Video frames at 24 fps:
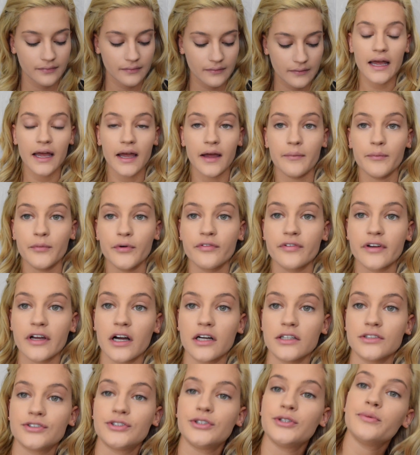And moving
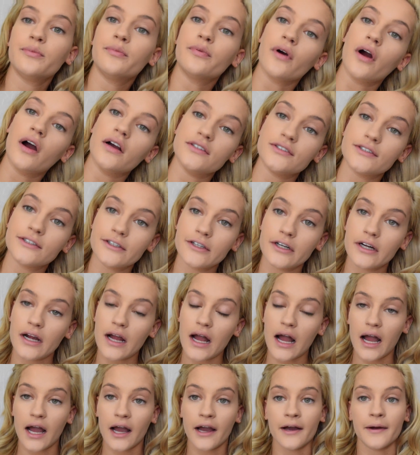on to bronzer,
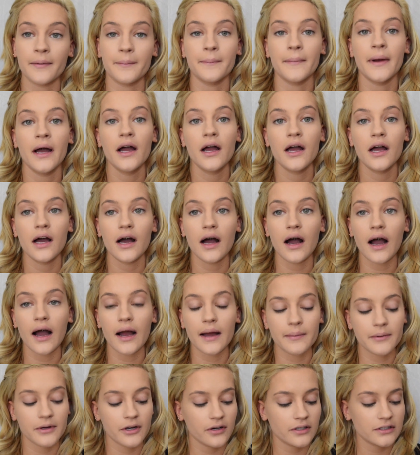
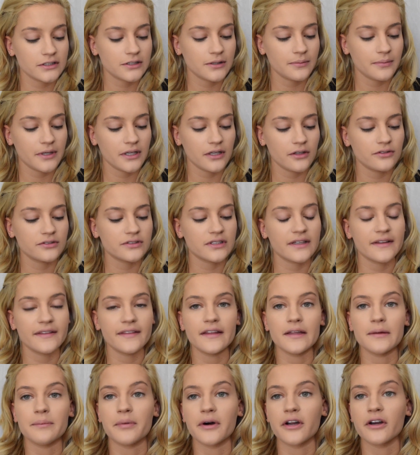I'm going to be using
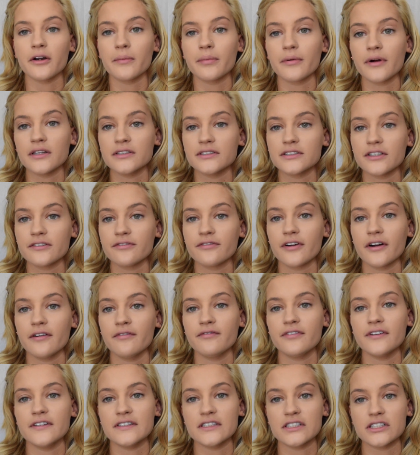the Butter Bronzer from
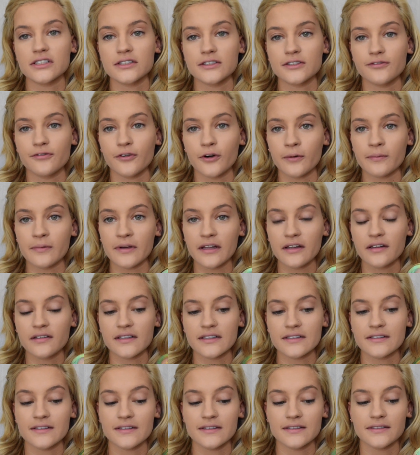Physicians Formula.
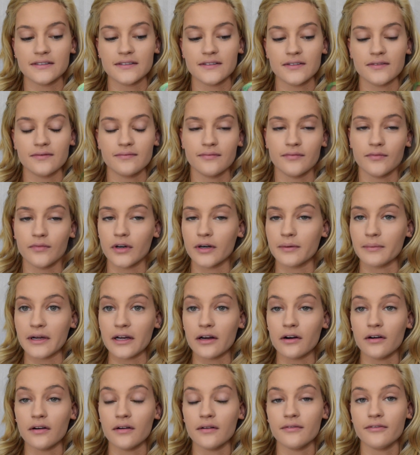This is one of
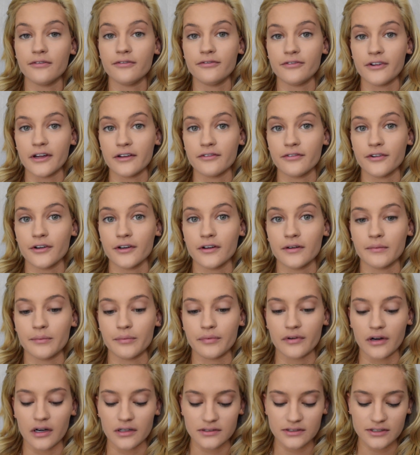my favorite
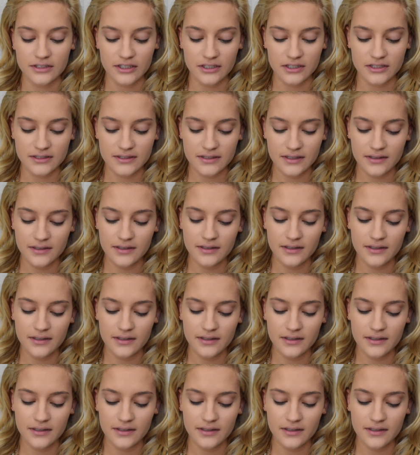bronzers.